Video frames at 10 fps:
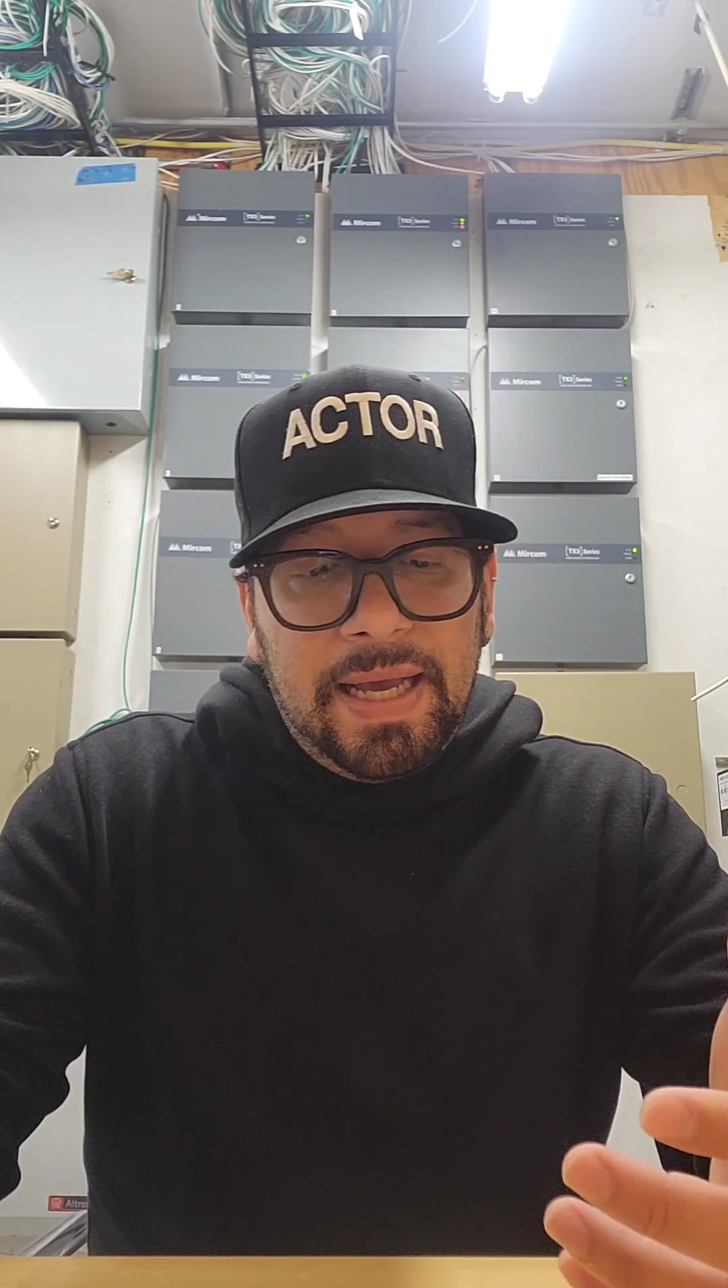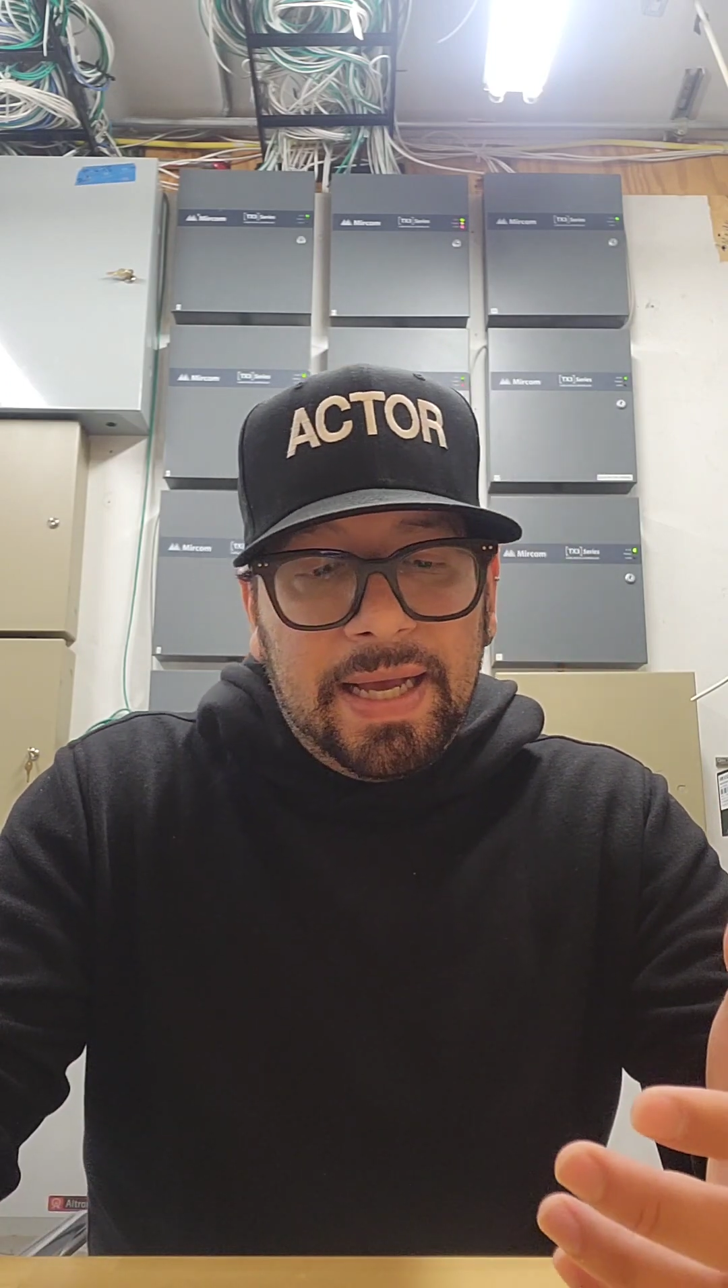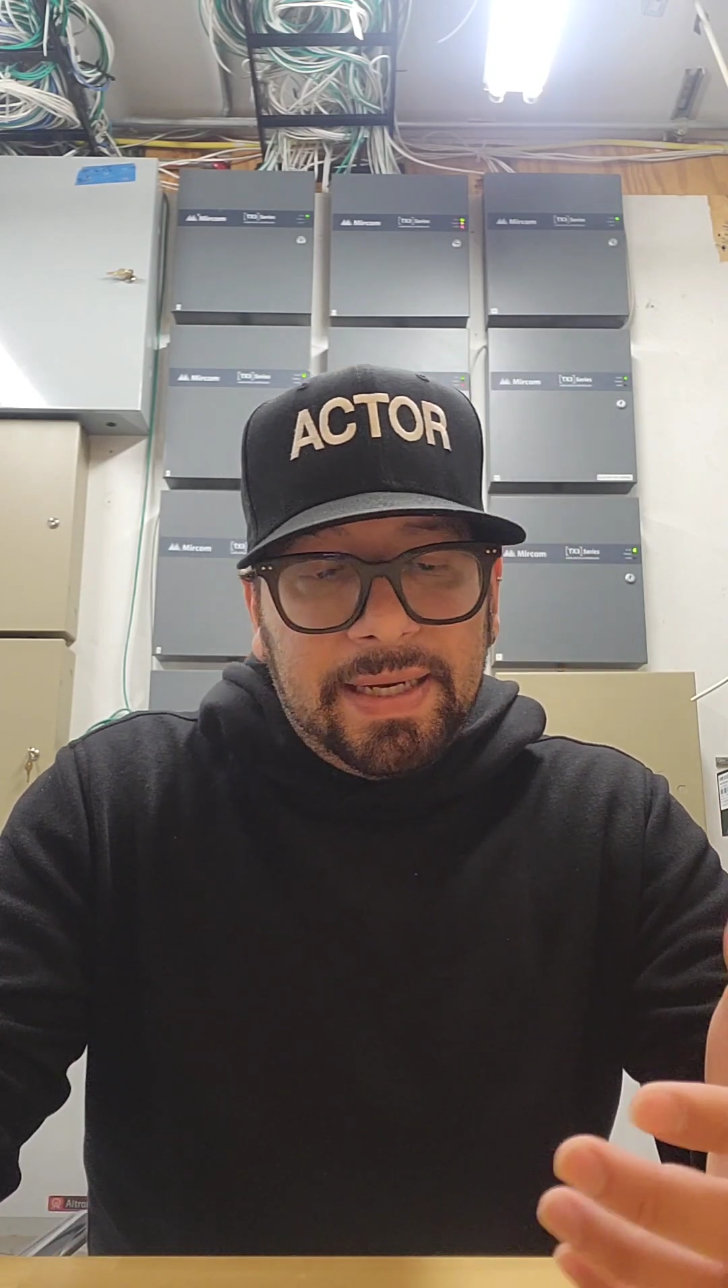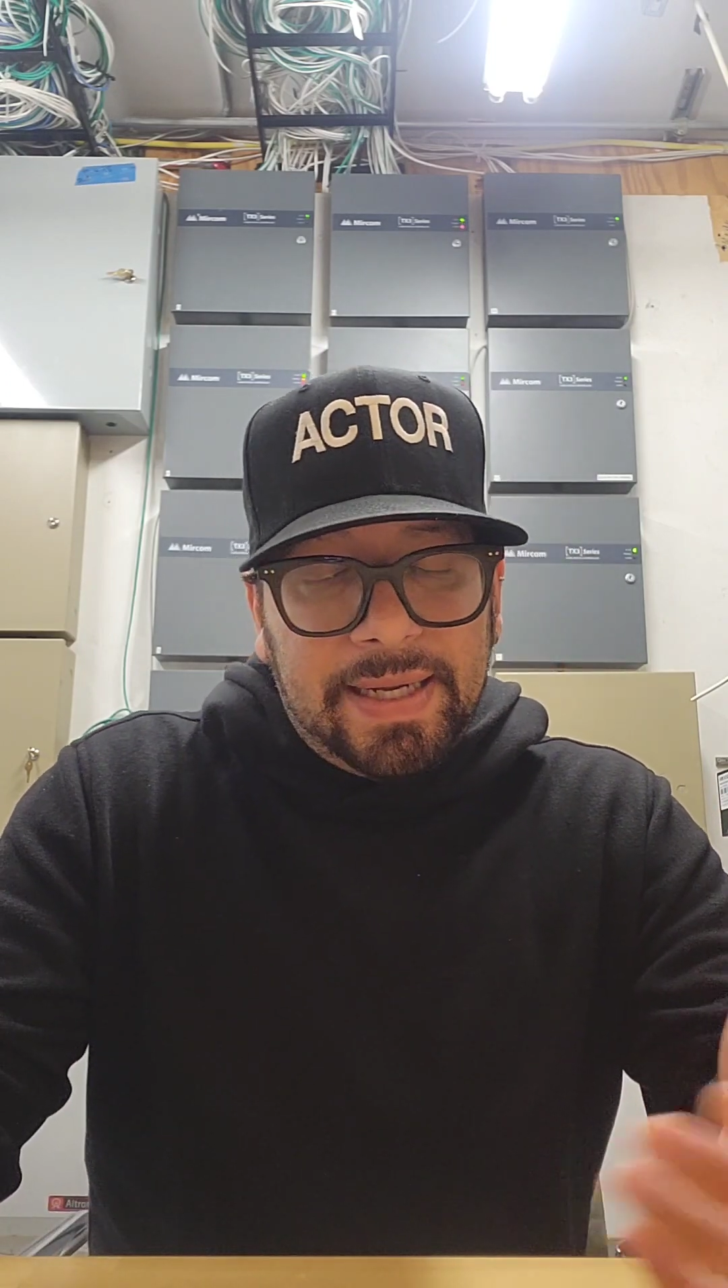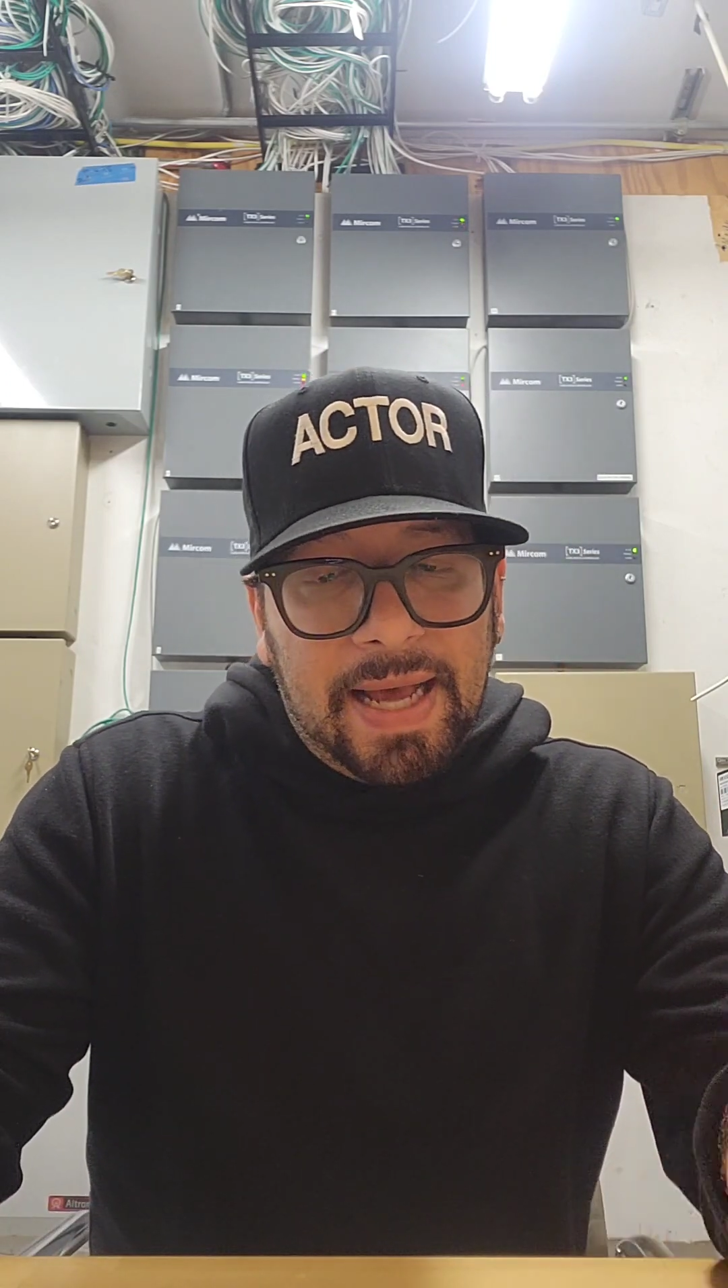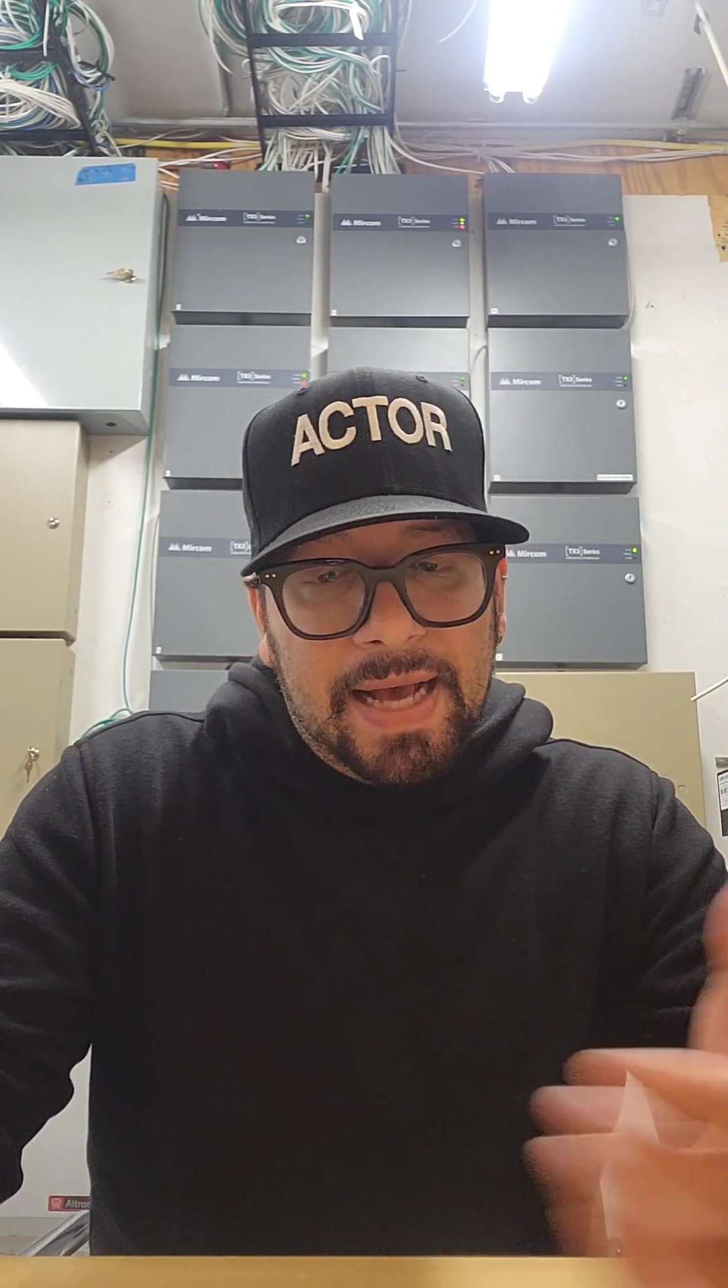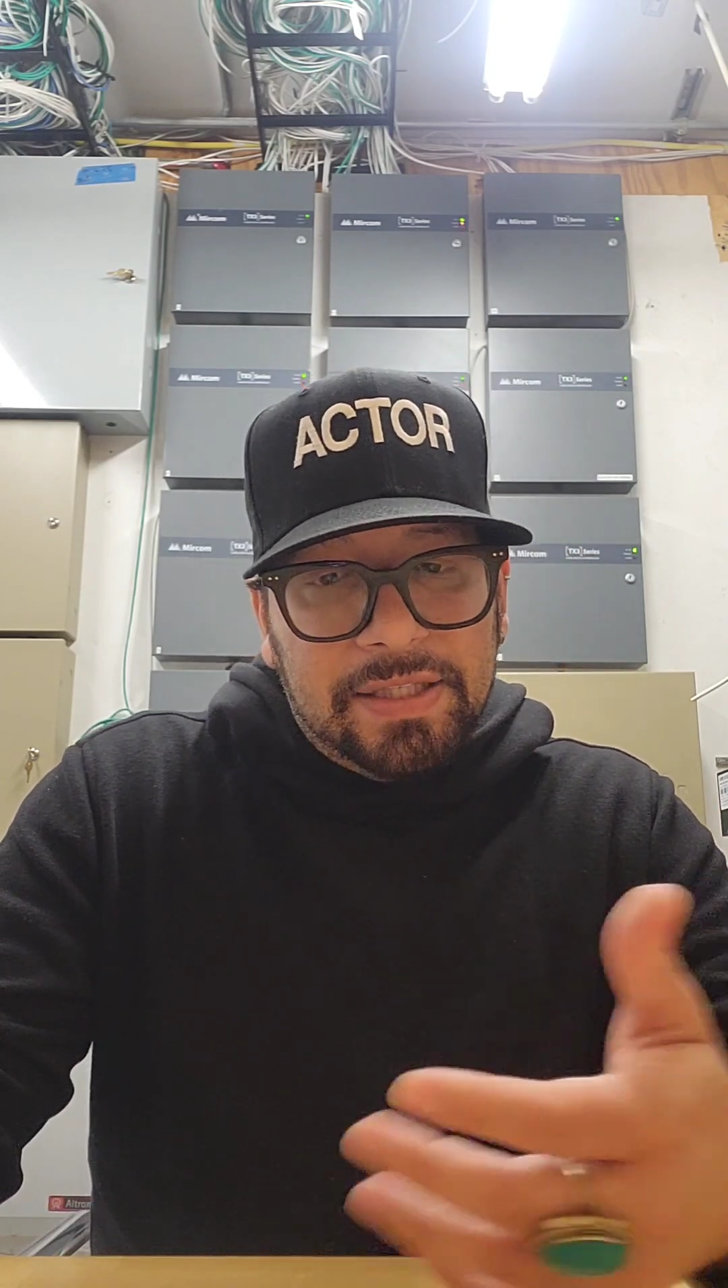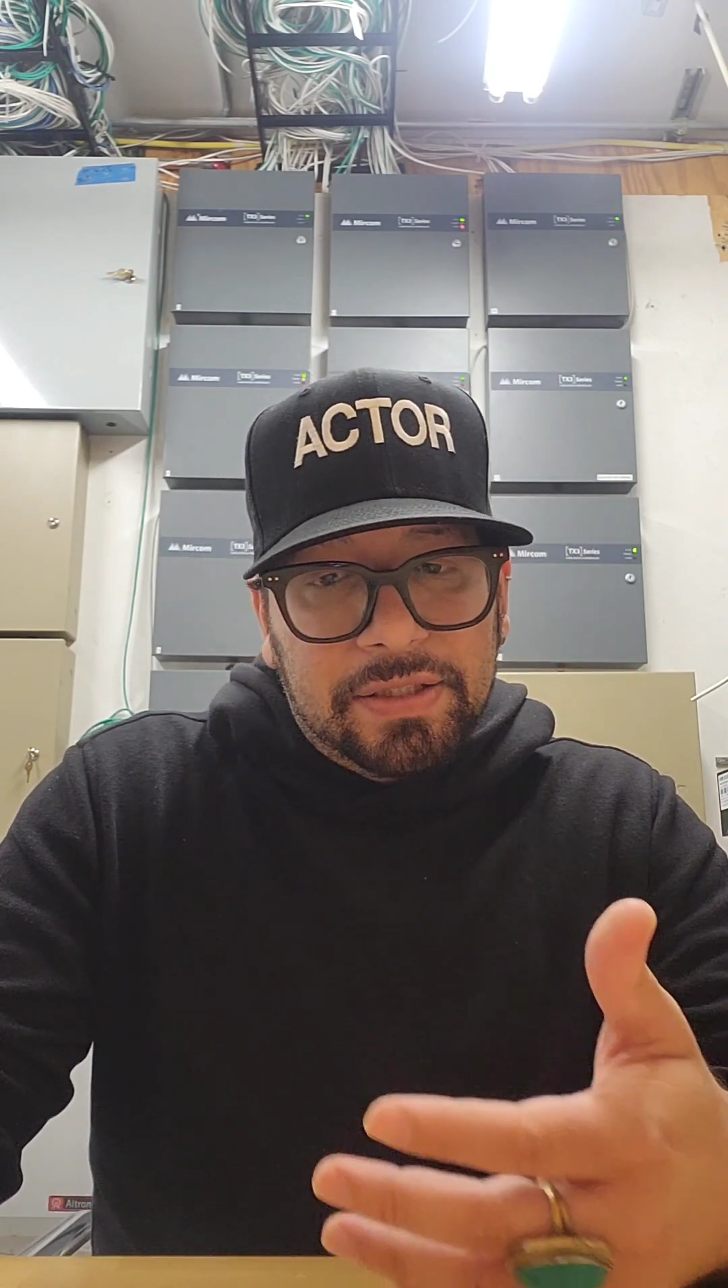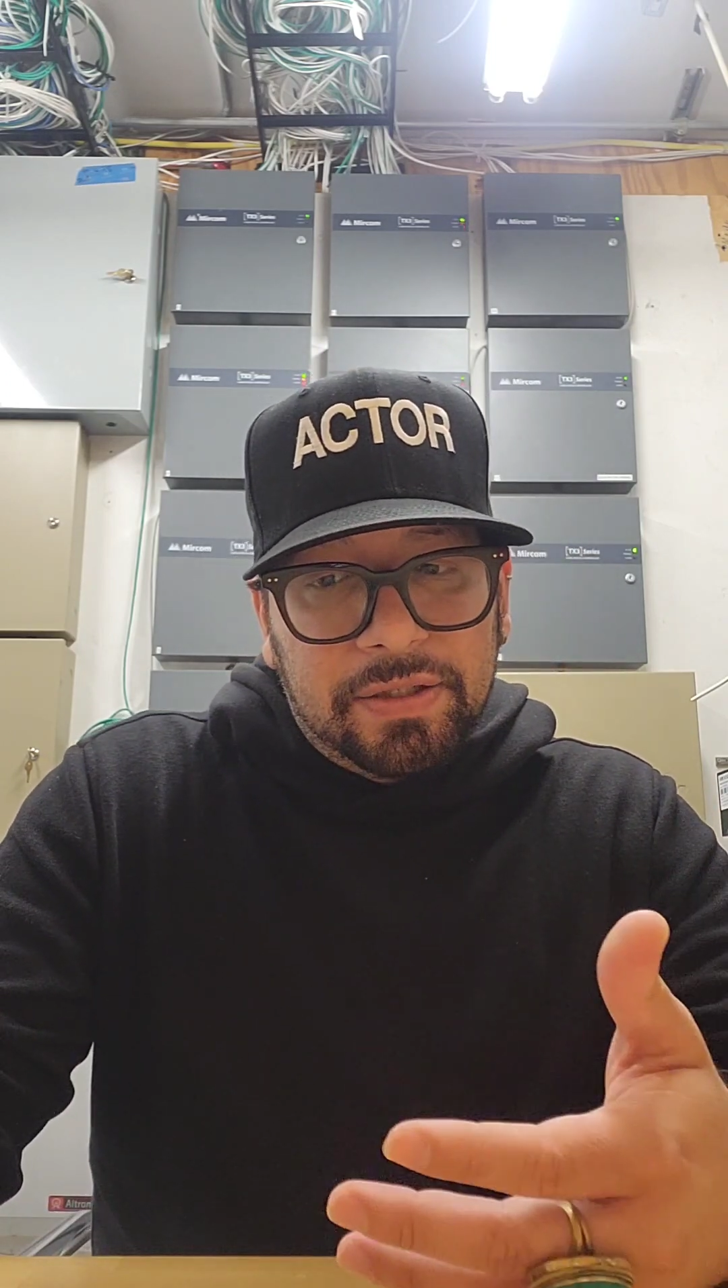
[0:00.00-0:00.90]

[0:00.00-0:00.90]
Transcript: and they ask